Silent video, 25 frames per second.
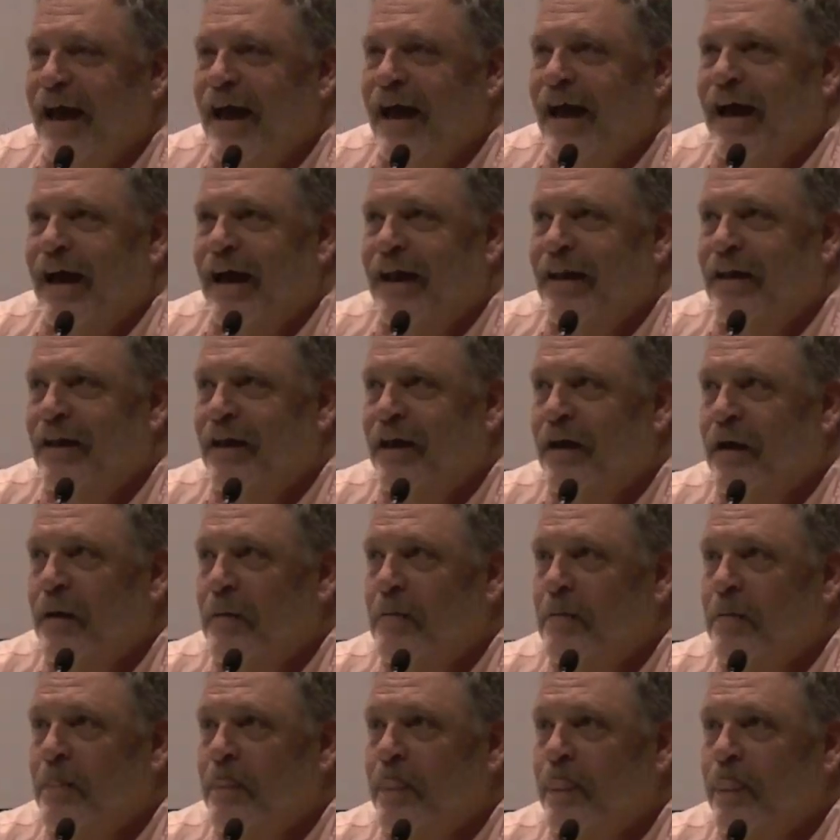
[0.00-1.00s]
And
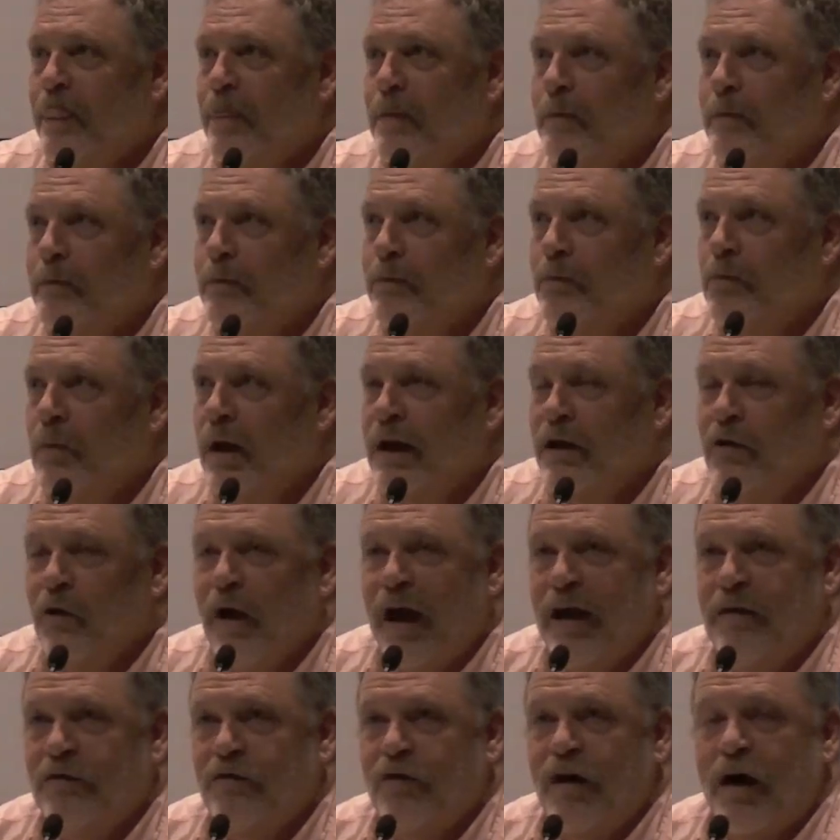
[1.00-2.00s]
um, my
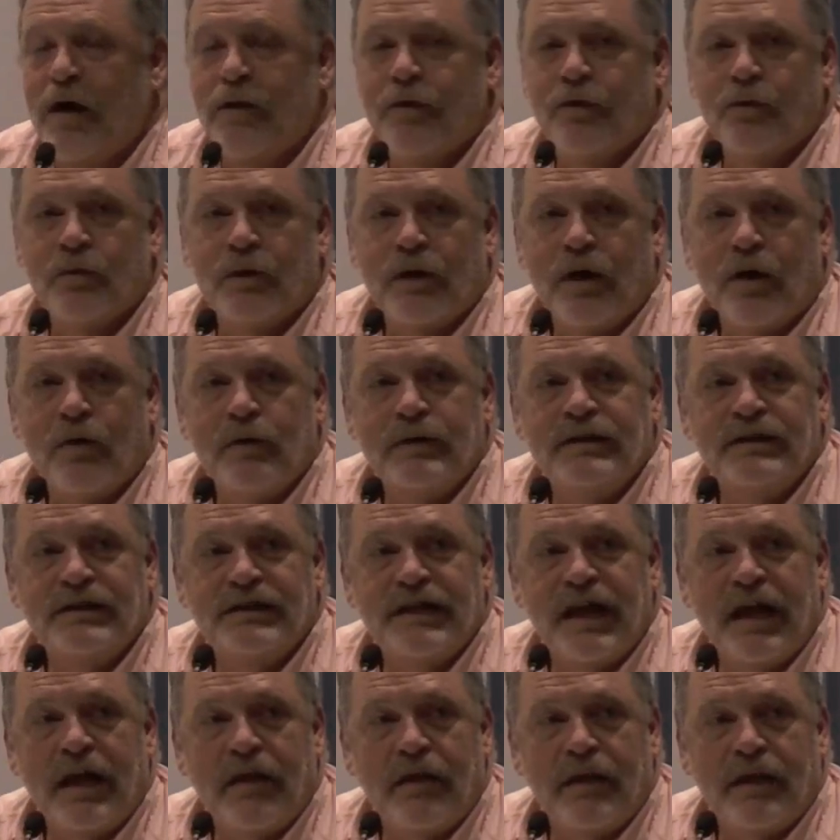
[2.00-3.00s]
grandfather would always
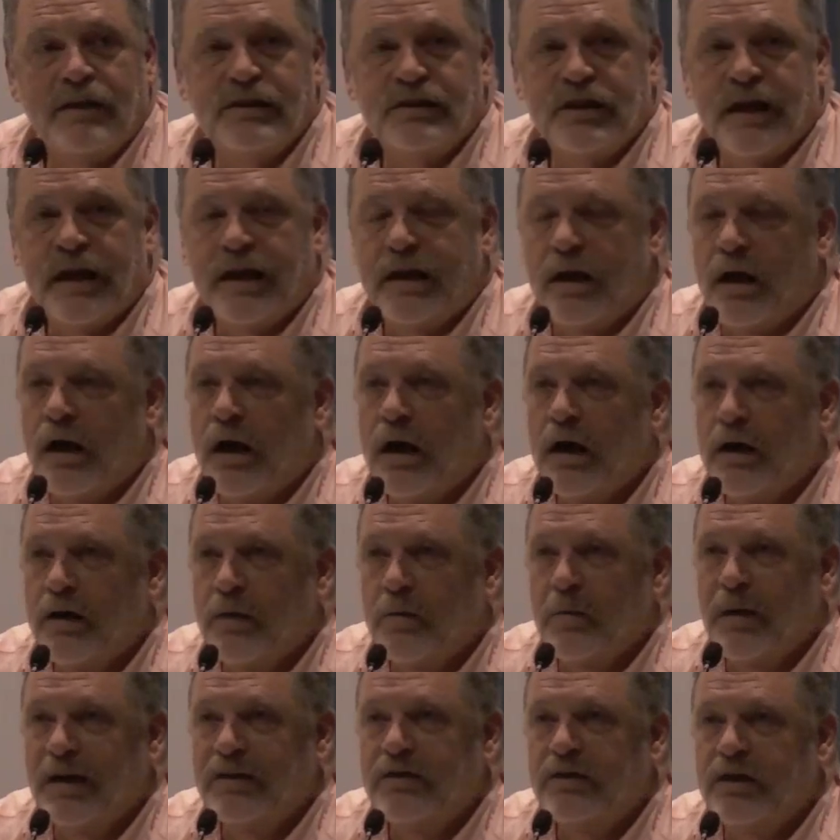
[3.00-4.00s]
say things like, Ach,
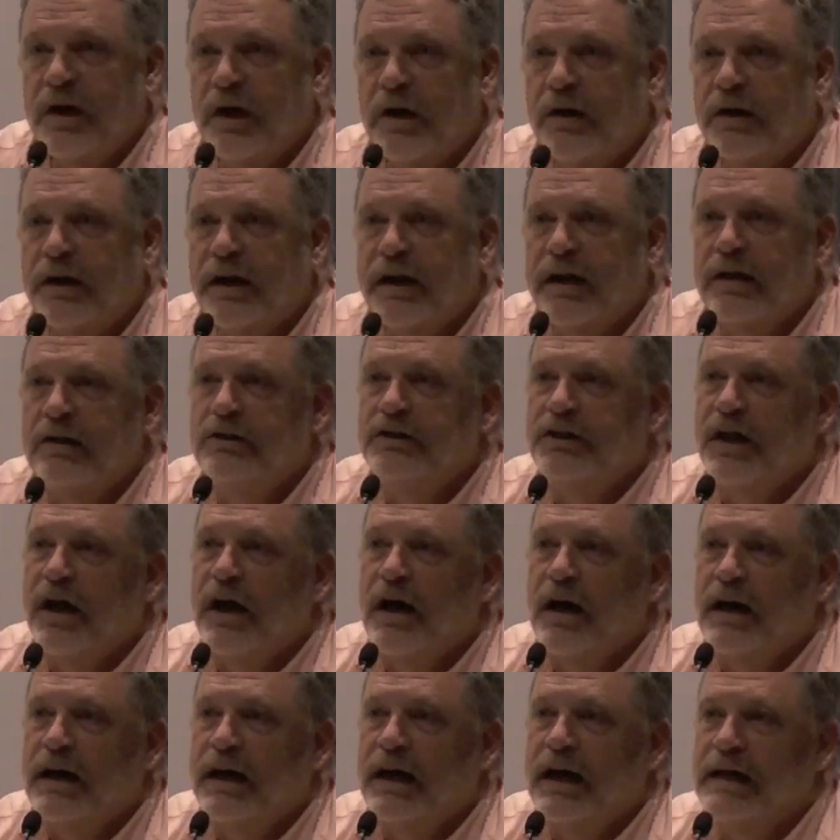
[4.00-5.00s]
man, jar kilt
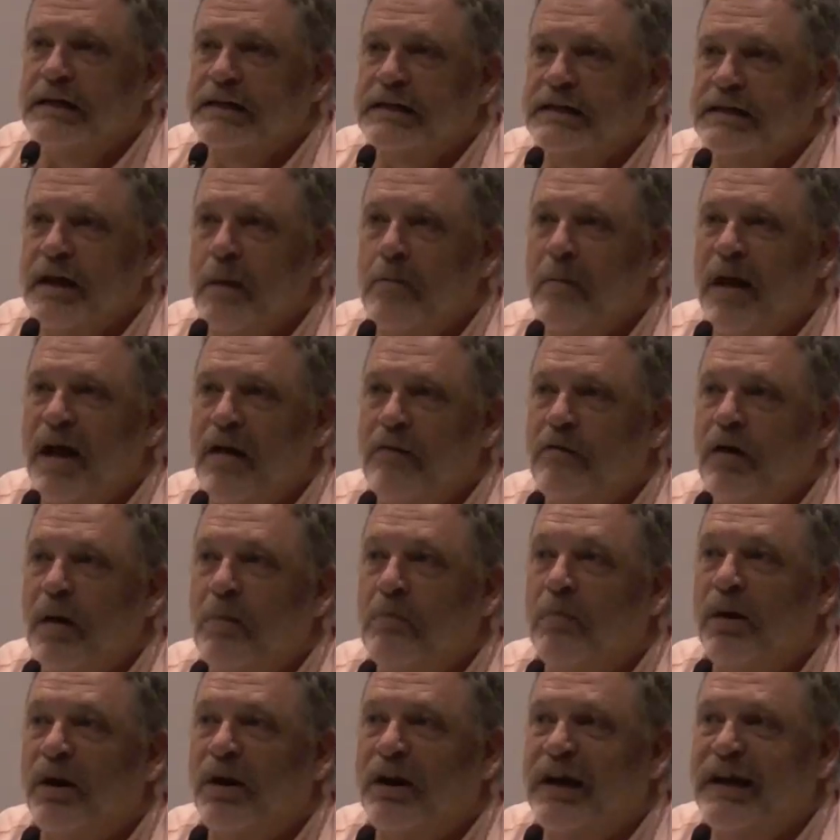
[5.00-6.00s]
angas, aber we
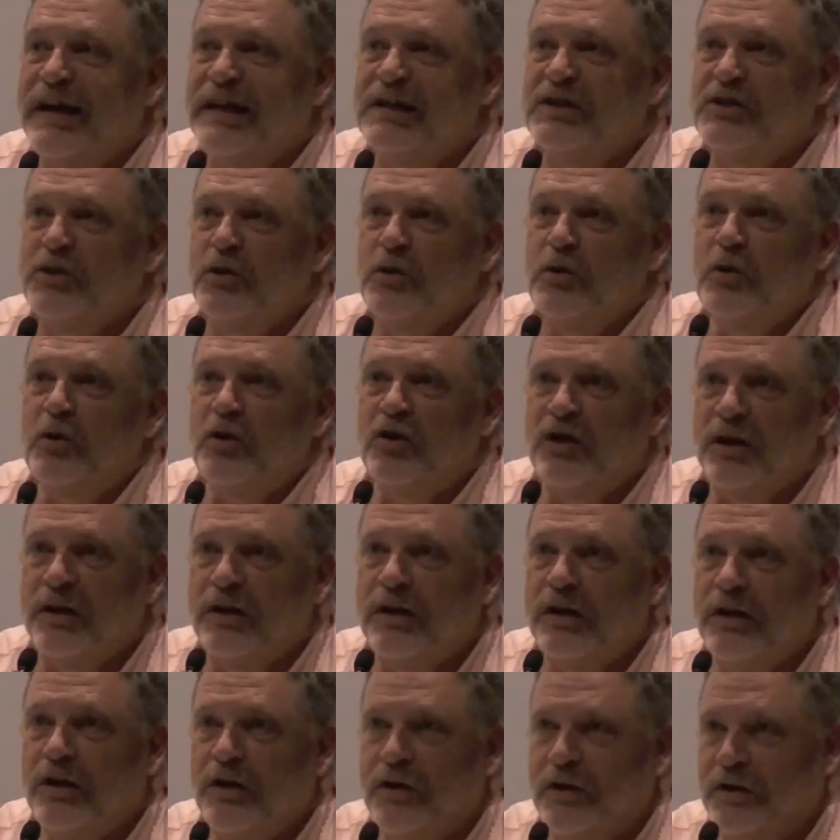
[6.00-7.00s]
preis ut
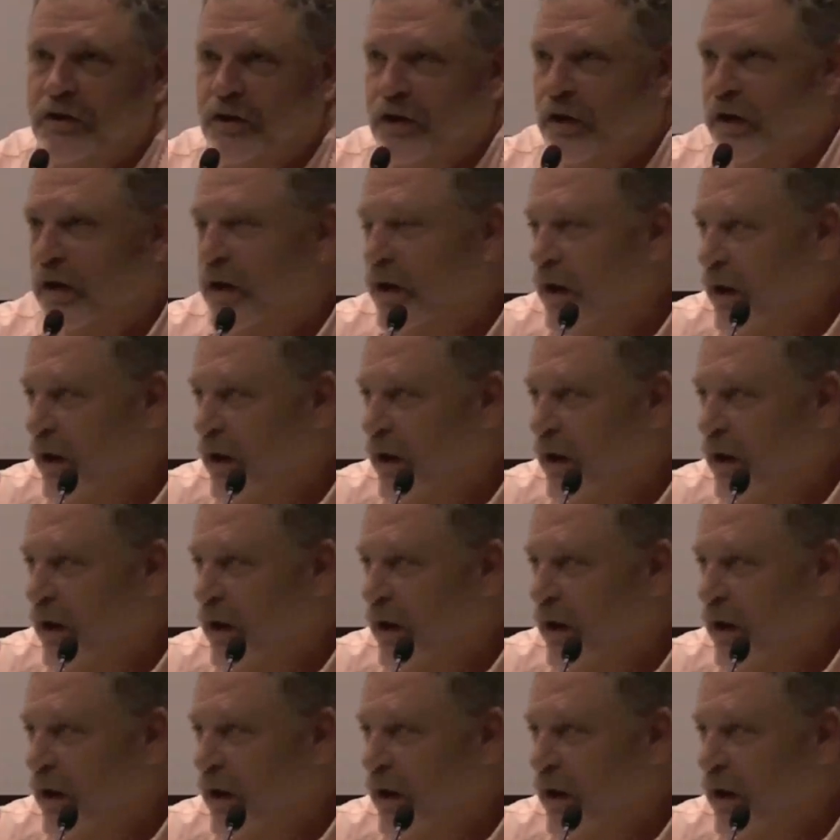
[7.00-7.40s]
nicht.